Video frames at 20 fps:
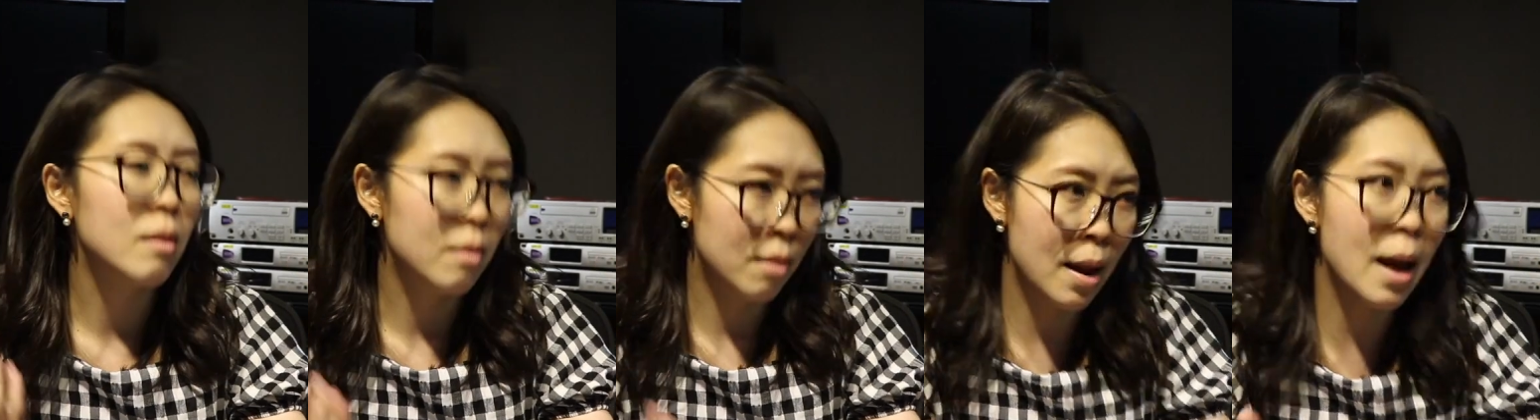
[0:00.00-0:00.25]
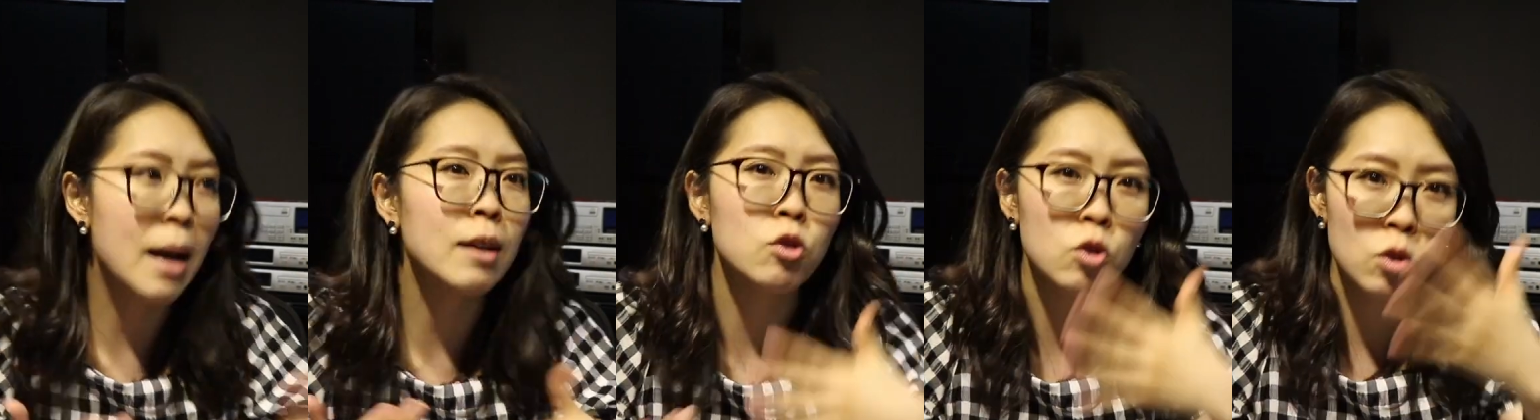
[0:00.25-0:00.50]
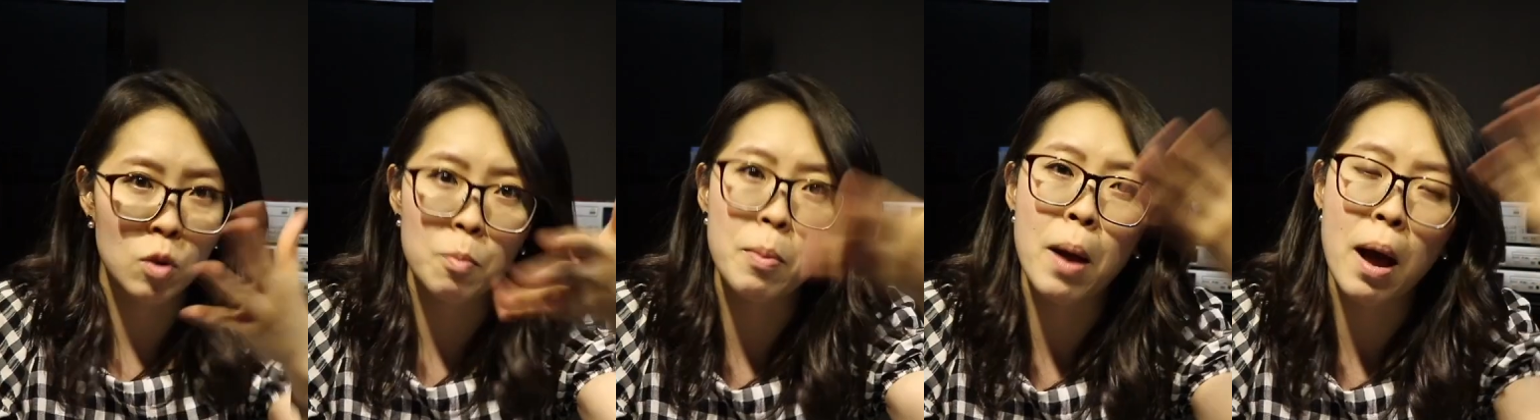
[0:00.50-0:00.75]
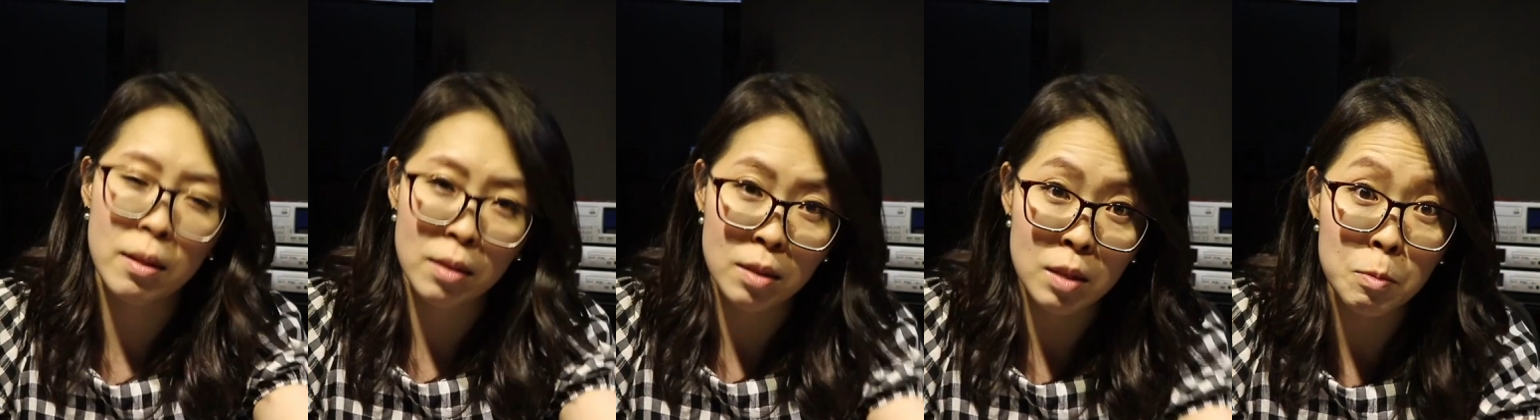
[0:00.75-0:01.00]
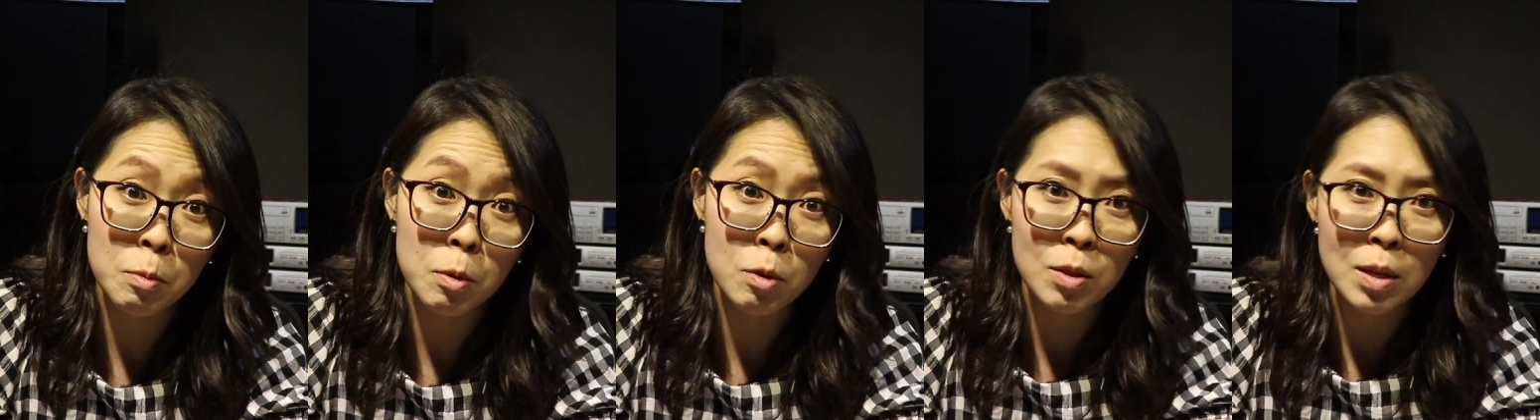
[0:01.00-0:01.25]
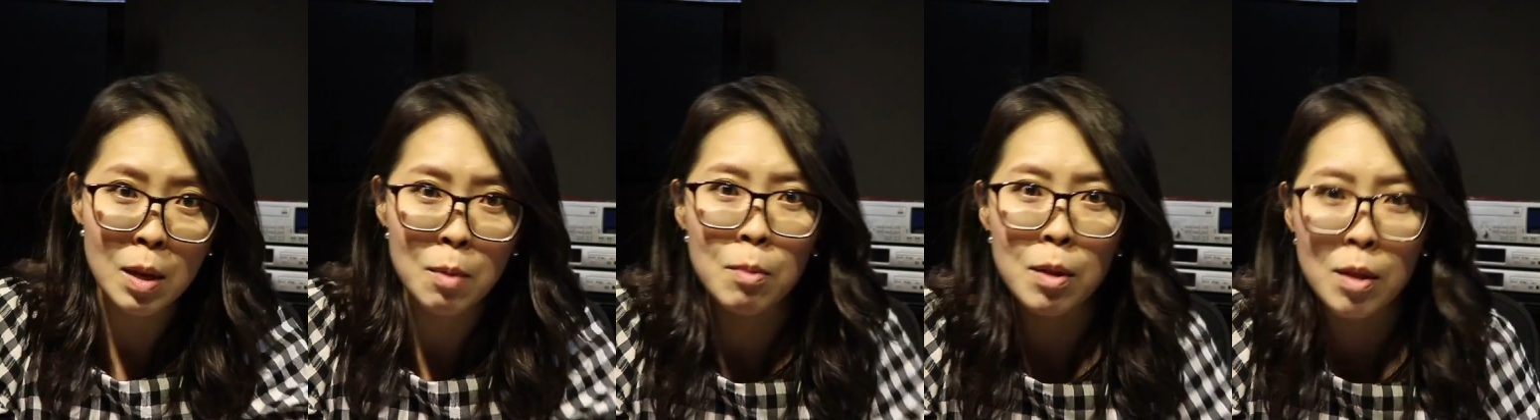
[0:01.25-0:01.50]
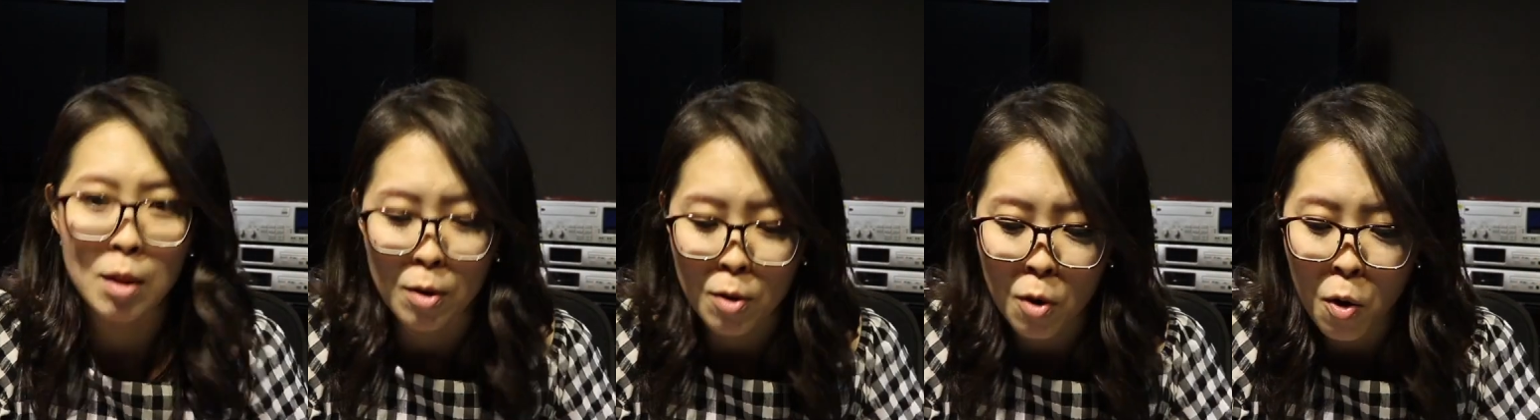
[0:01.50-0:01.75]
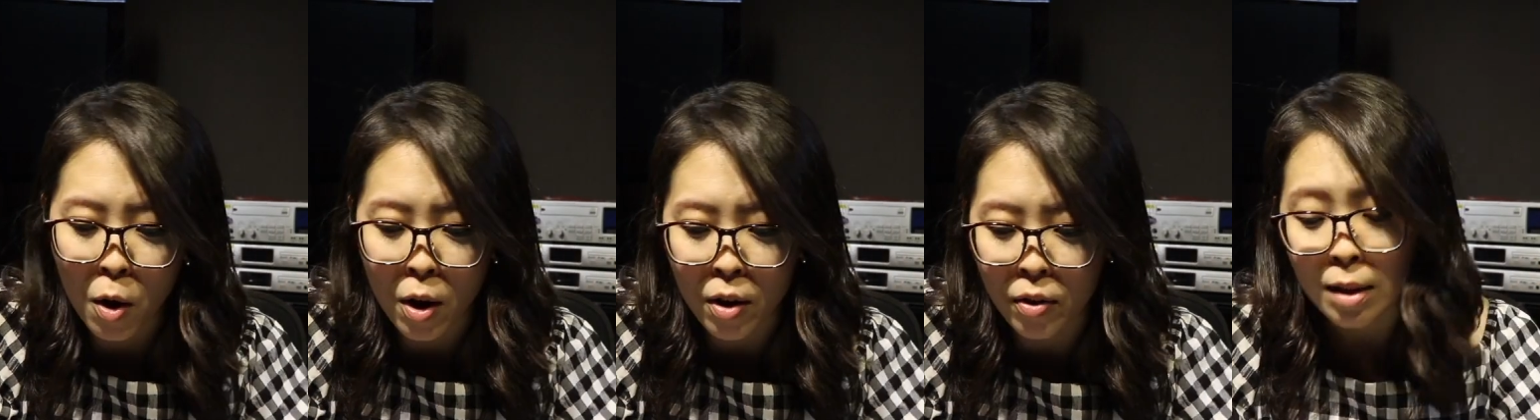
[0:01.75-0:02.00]
National Palace Museum in the
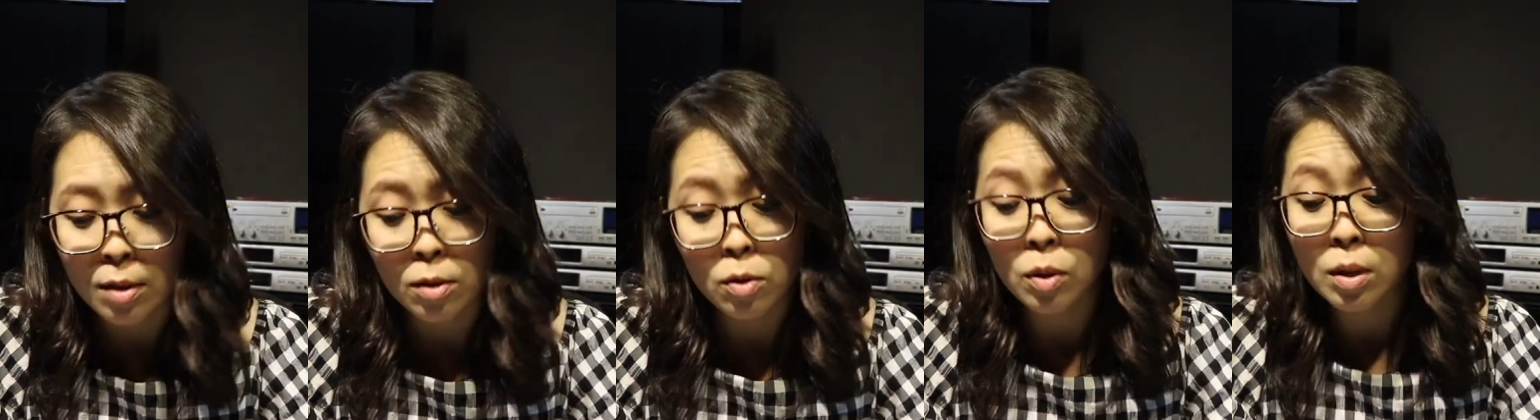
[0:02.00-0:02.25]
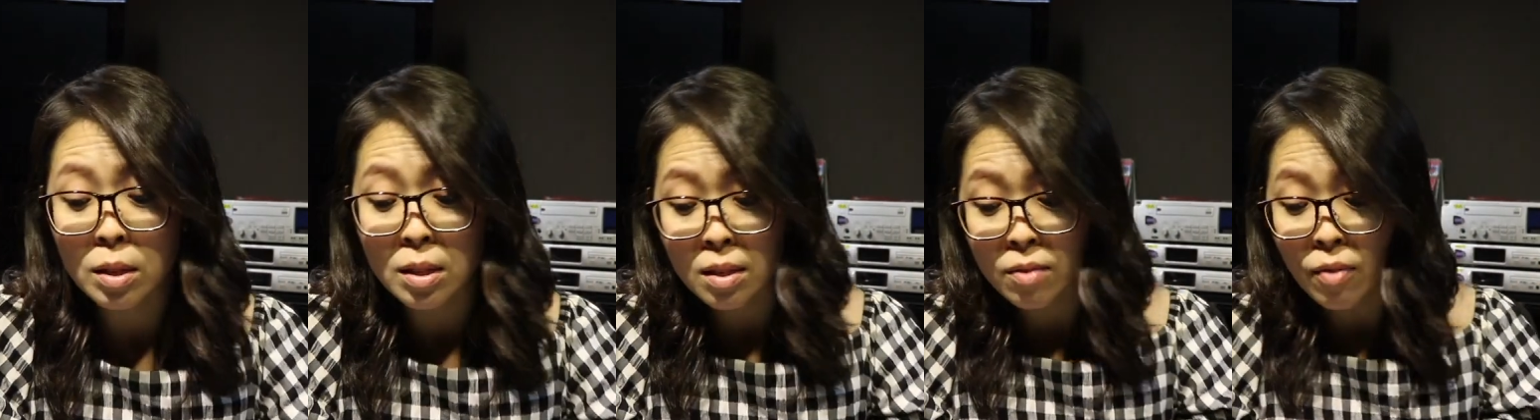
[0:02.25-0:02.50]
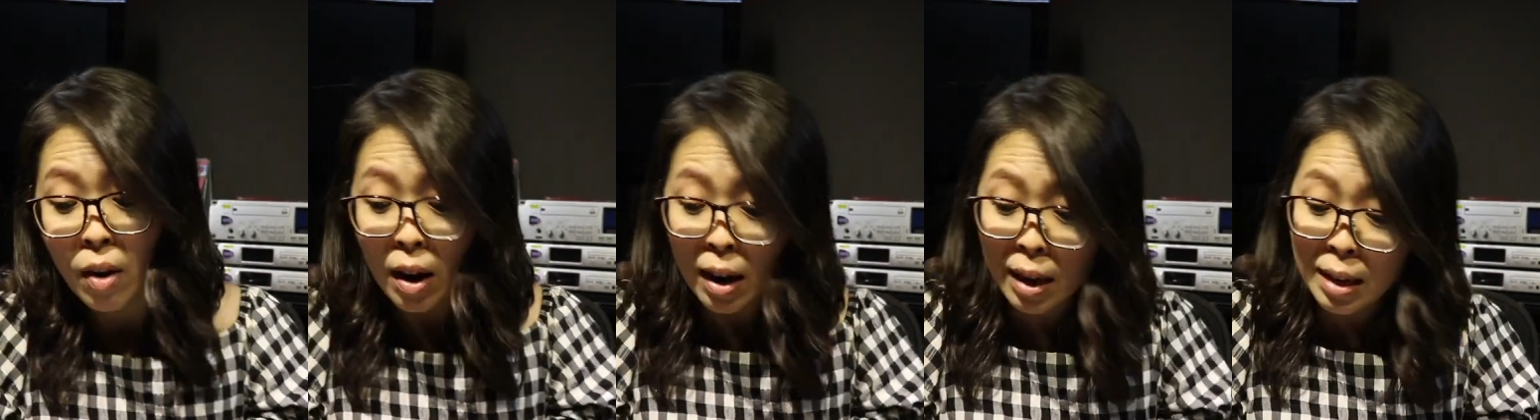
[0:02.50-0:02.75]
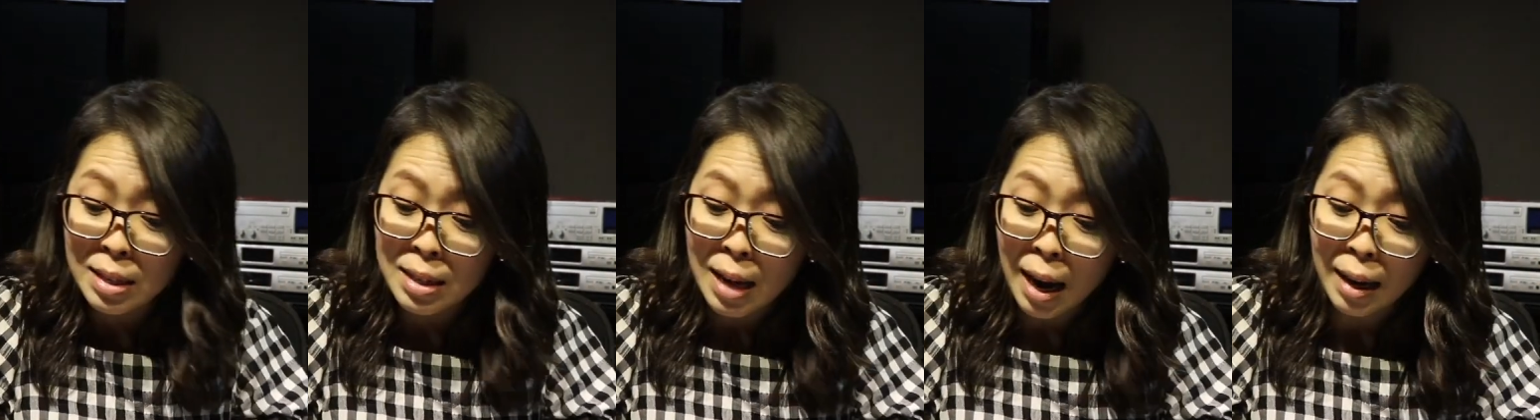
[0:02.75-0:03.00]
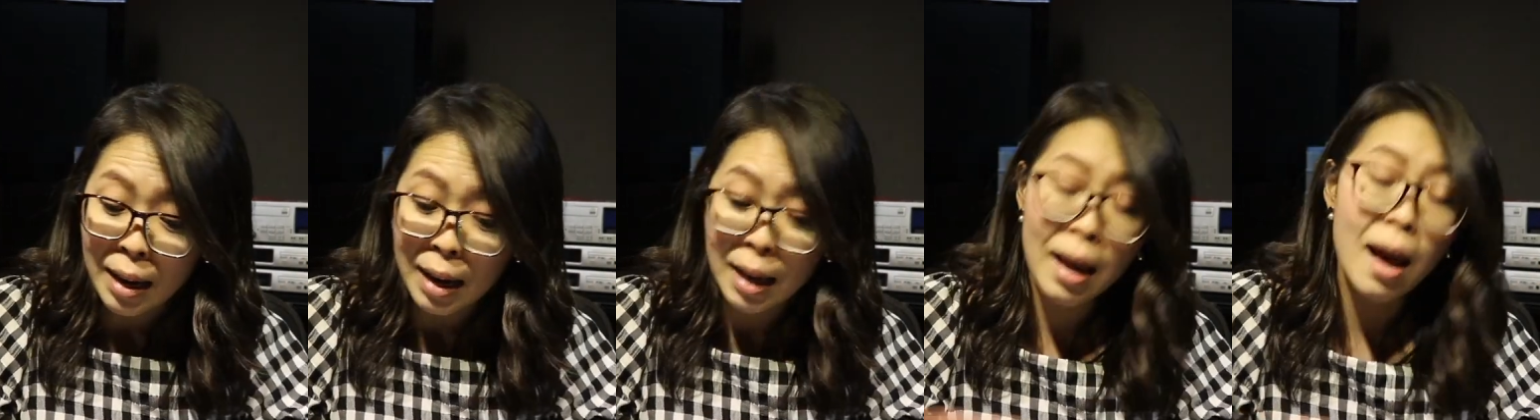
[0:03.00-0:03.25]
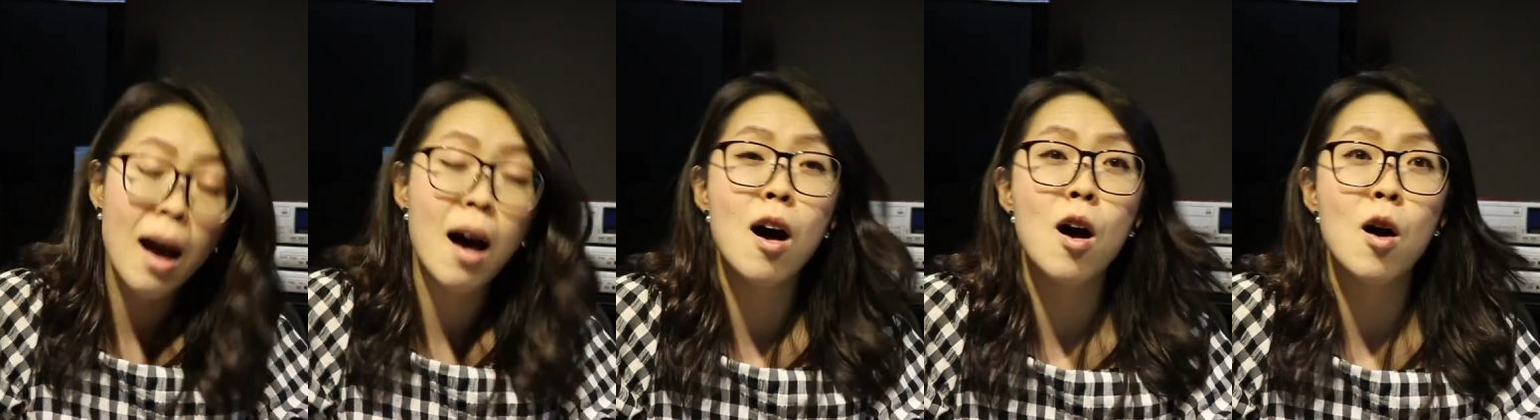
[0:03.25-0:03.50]
north. And so this is very exciting.